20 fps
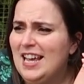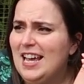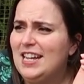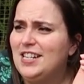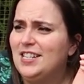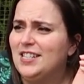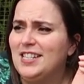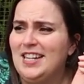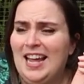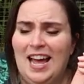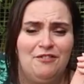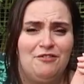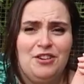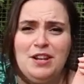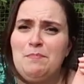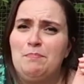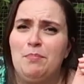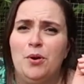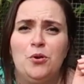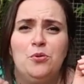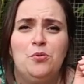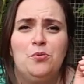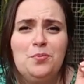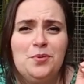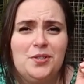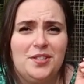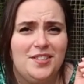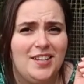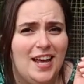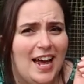It doesn't have any
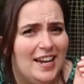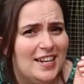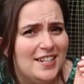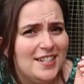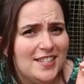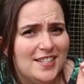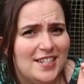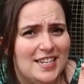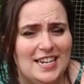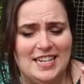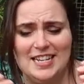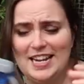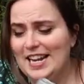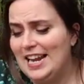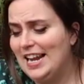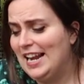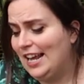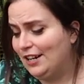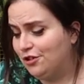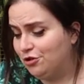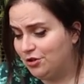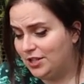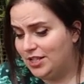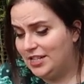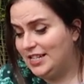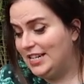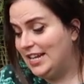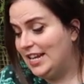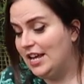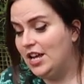bulbs and it doesn't need any
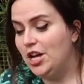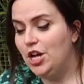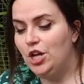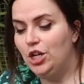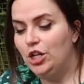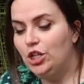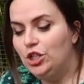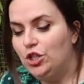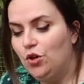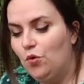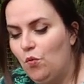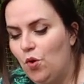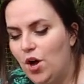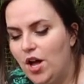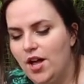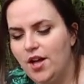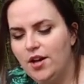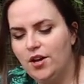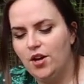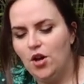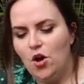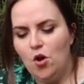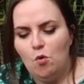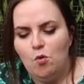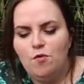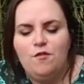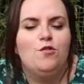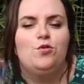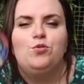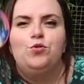electricity to work.
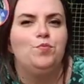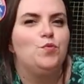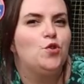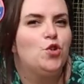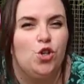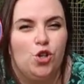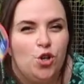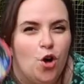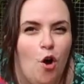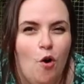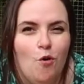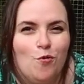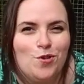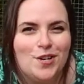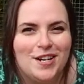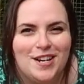We've got some good old